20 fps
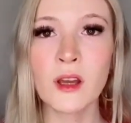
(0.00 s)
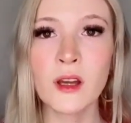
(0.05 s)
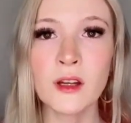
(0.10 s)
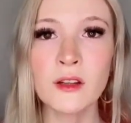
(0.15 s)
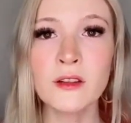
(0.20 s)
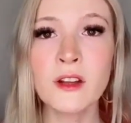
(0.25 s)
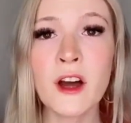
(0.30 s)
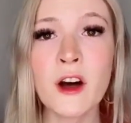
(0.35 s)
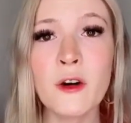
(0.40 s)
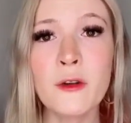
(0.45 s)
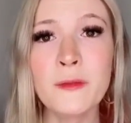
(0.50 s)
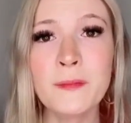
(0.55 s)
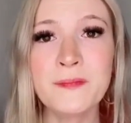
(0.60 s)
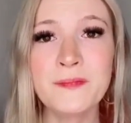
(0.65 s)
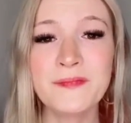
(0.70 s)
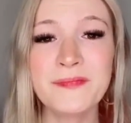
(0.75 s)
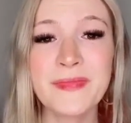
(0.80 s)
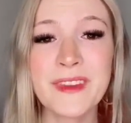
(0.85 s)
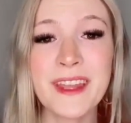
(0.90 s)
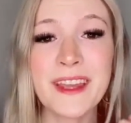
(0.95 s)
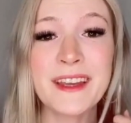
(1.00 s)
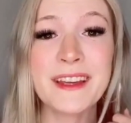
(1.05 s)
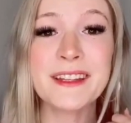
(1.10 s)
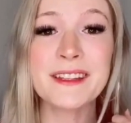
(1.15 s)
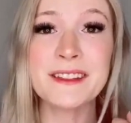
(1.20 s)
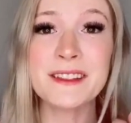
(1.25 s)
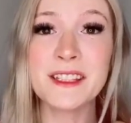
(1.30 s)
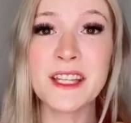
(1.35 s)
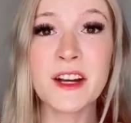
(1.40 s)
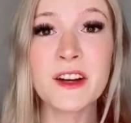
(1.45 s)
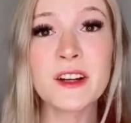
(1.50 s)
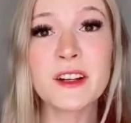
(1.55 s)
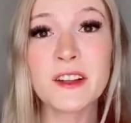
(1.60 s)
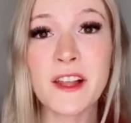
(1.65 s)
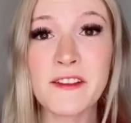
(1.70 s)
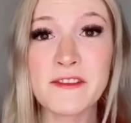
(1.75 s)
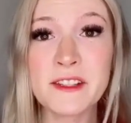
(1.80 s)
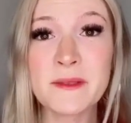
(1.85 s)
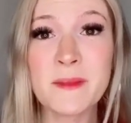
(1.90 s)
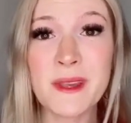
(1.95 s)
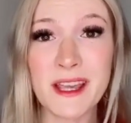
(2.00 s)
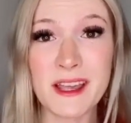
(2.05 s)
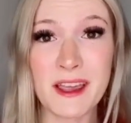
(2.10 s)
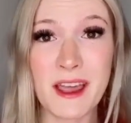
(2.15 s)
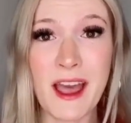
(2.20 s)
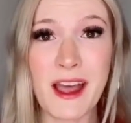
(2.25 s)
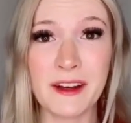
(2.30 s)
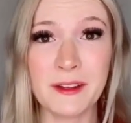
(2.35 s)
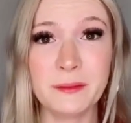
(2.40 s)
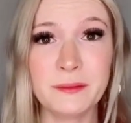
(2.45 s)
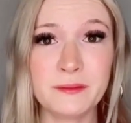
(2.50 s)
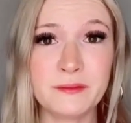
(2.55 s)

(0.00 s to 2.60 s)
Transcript: No. Derek loves me again.